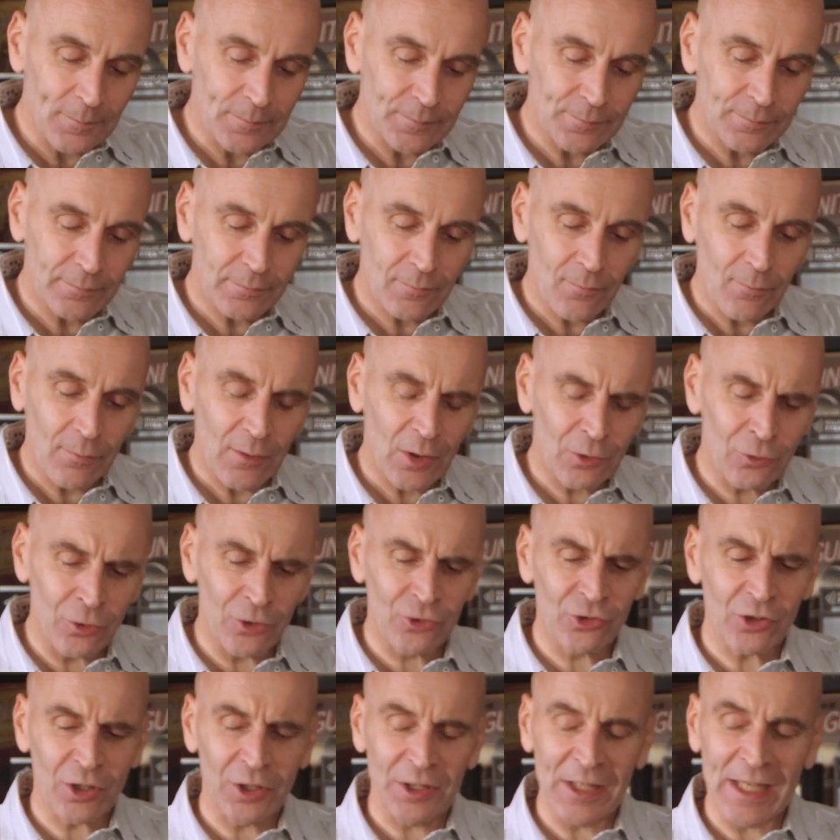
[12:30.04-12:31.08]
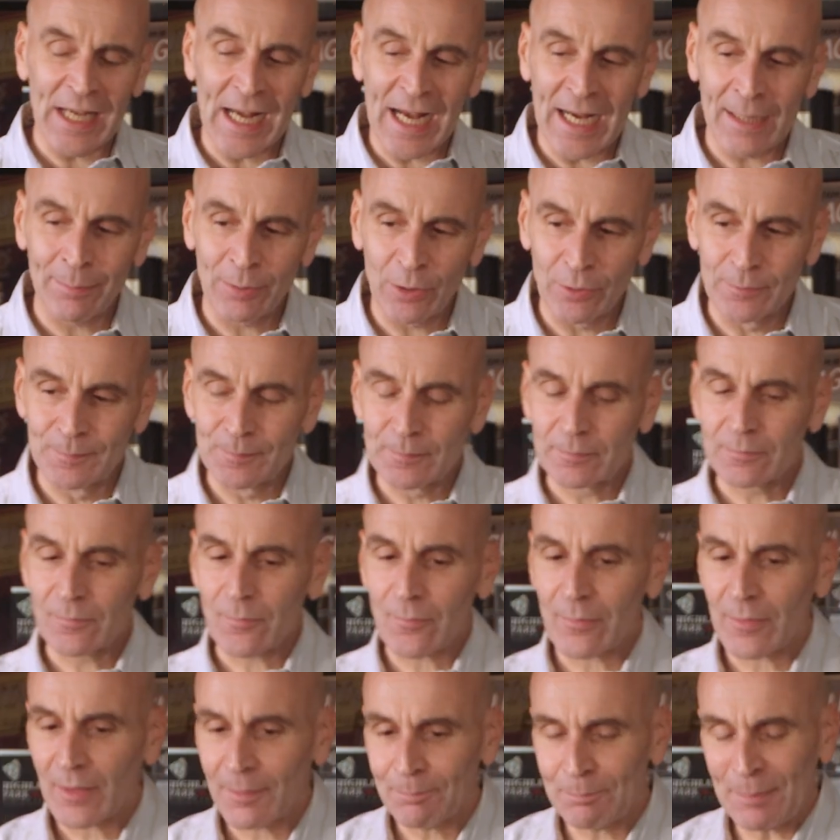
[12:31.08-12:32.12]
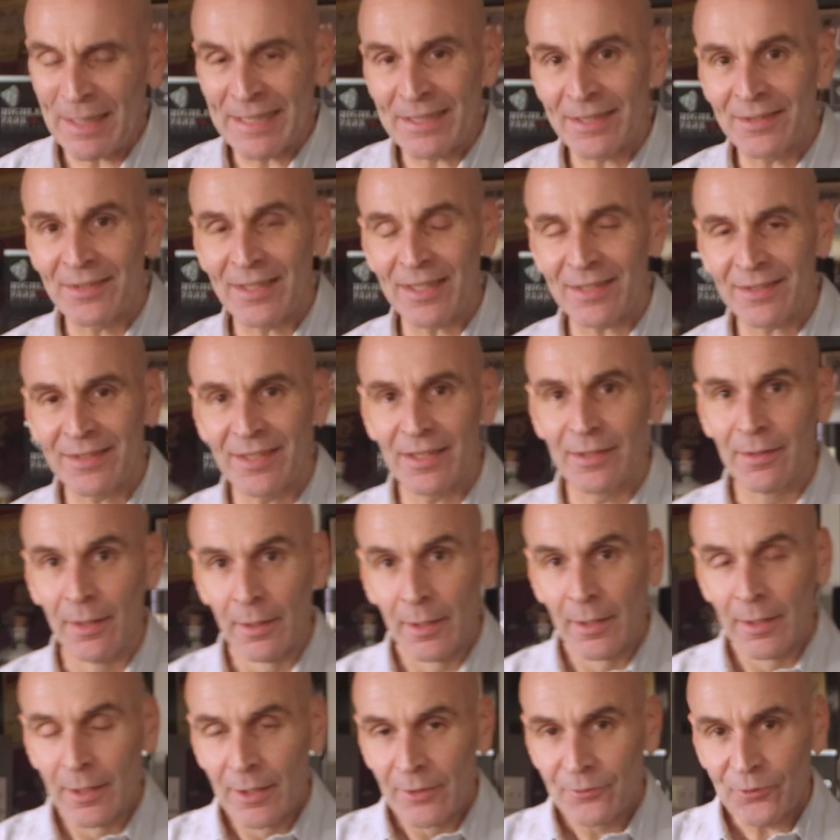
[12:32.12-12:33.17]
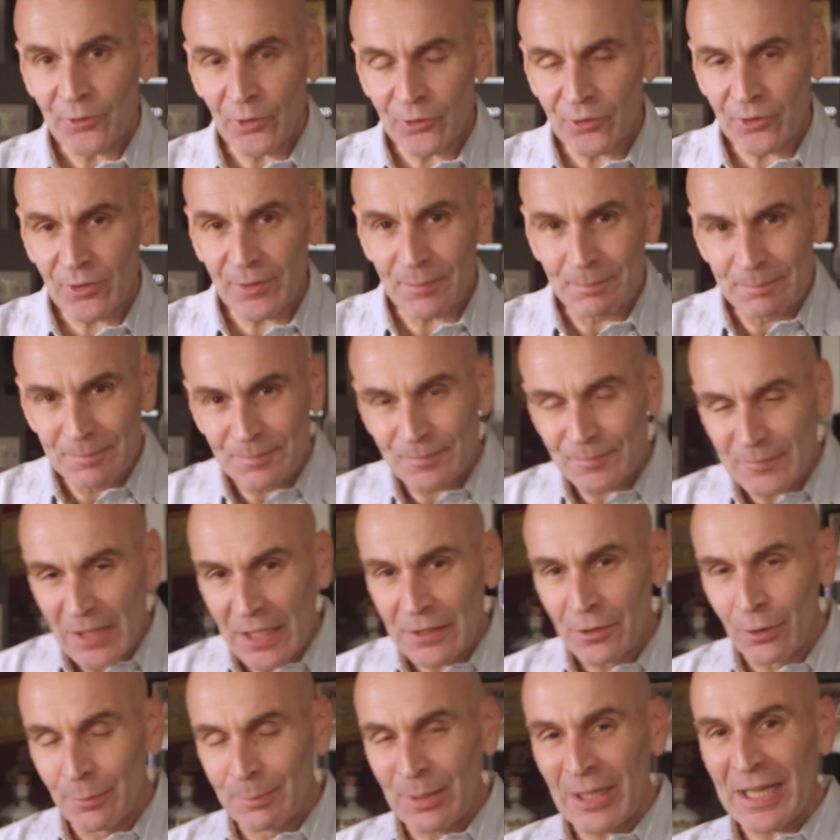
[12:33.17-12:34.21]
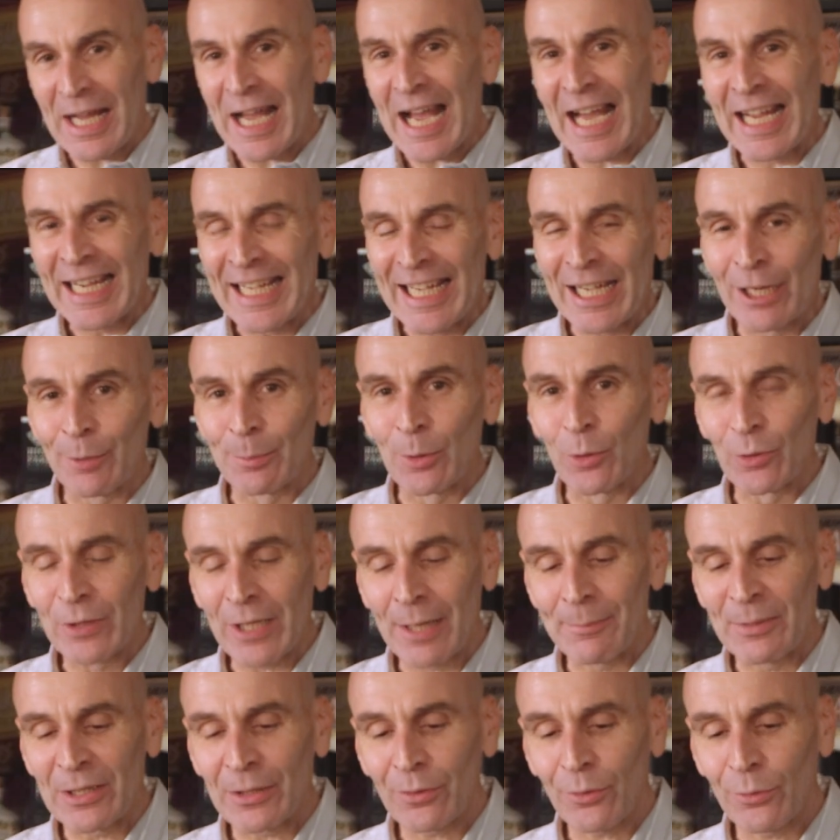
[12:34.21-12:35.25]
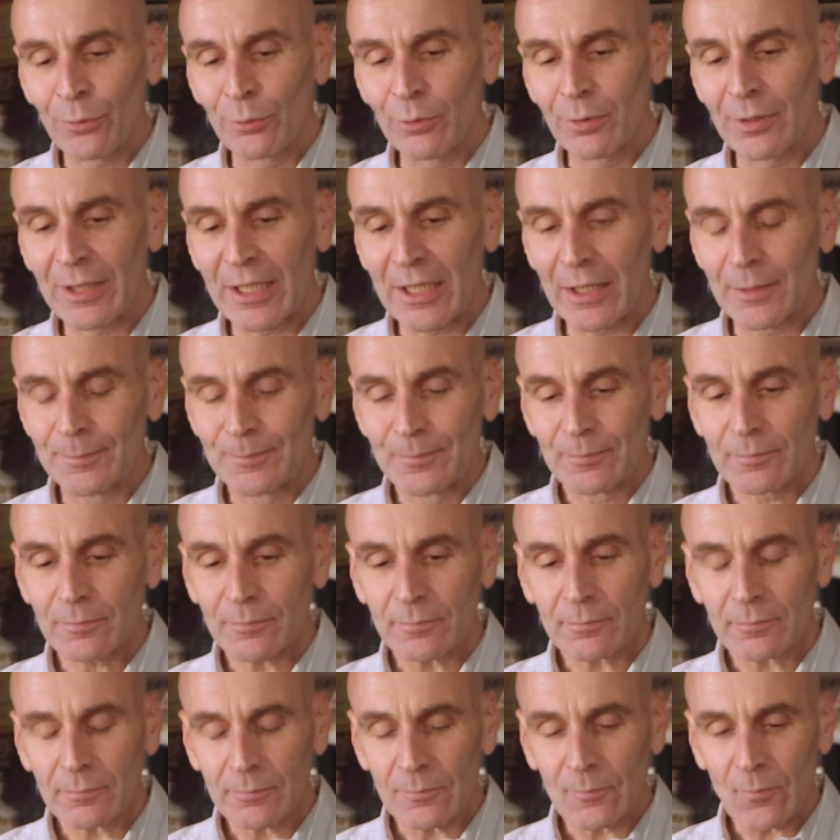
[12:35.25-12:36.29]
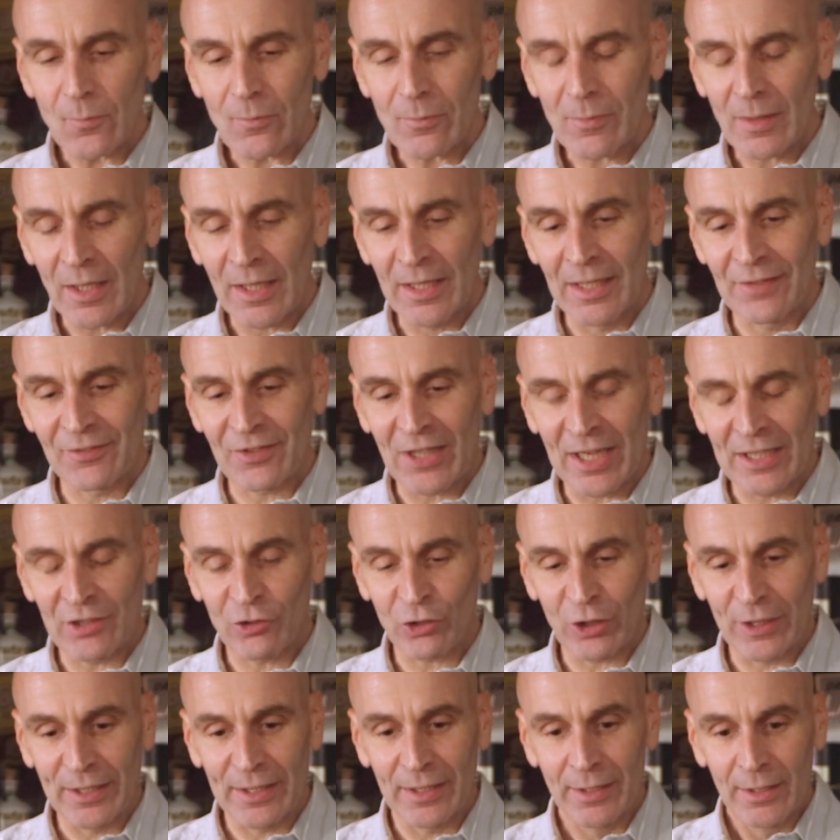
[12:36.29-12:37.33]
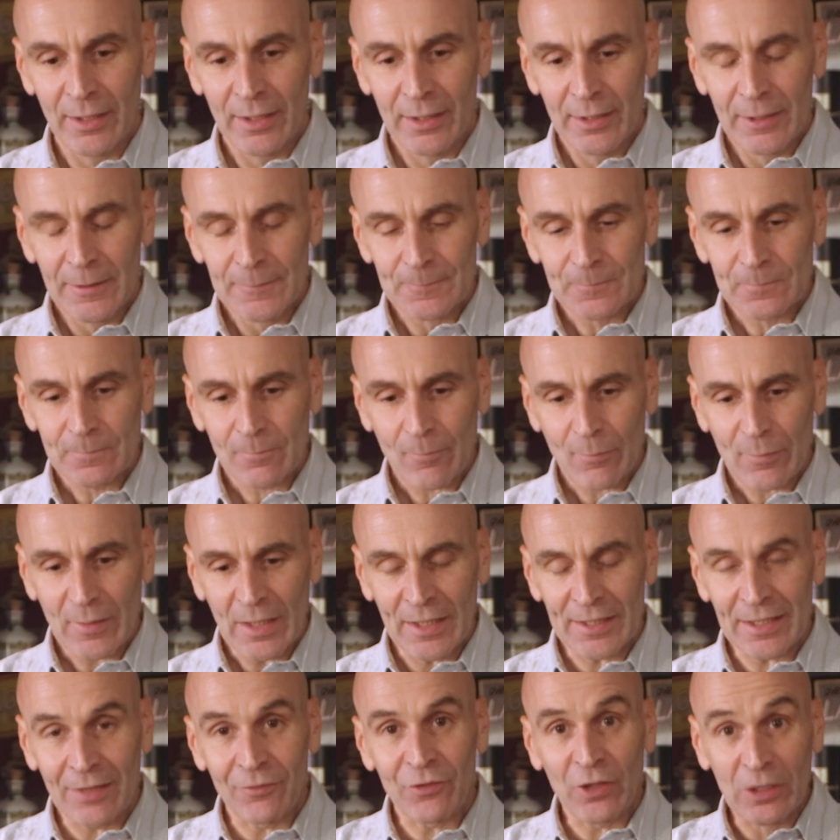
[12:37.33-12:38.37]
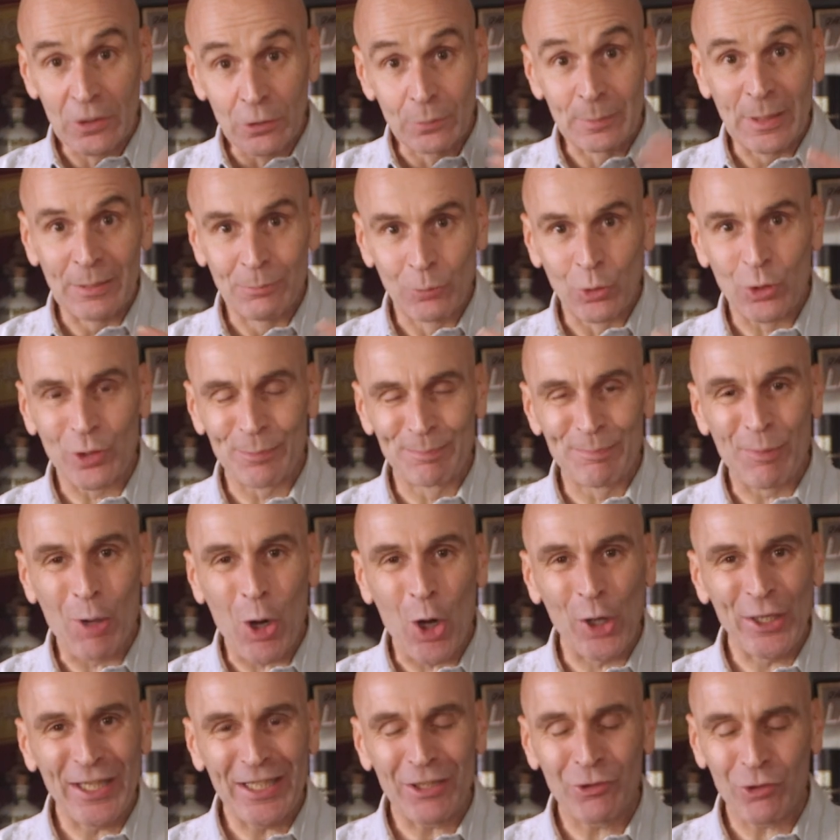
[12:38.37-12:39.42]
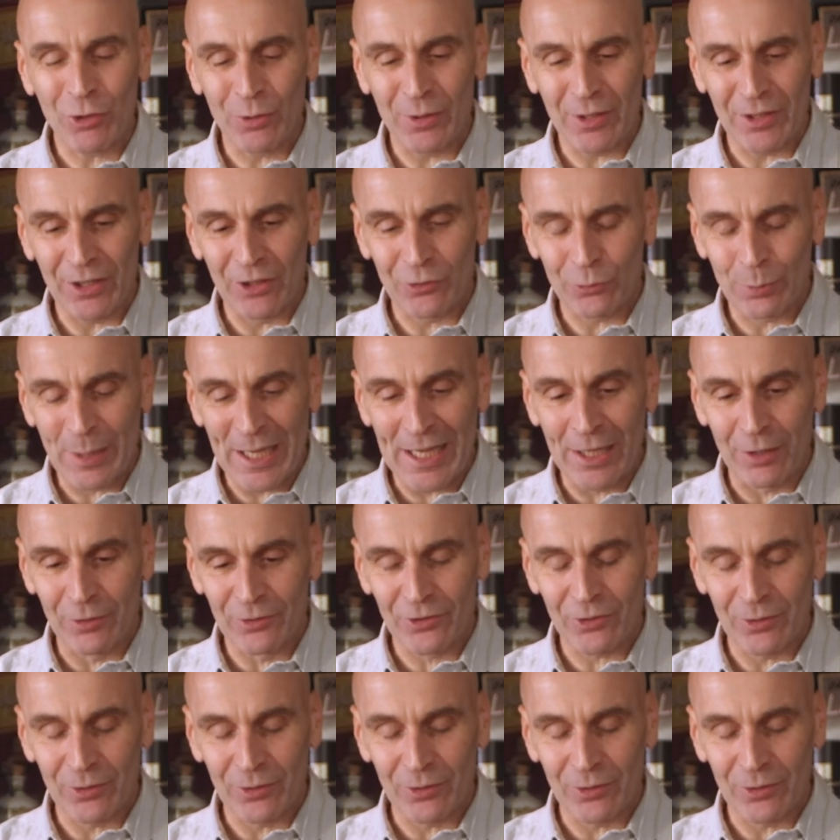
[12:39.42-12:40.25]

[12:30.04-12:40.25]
Of course, you've got the apple. Benedictine. Just a little bit that herbal coming through there. It's actually, it gives a little bit more body to it as well.